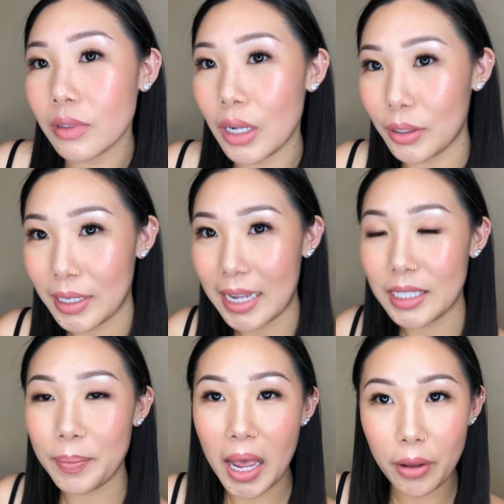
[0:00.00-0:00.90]
A little
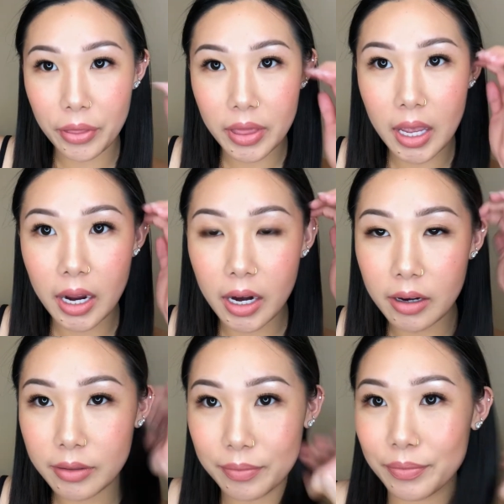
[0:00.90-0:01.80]
nice pout
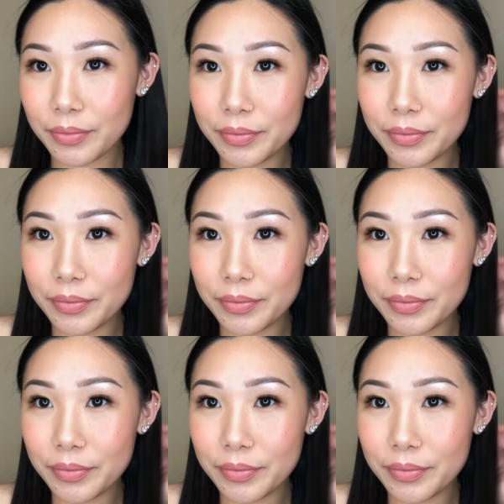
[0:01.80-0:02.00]
there.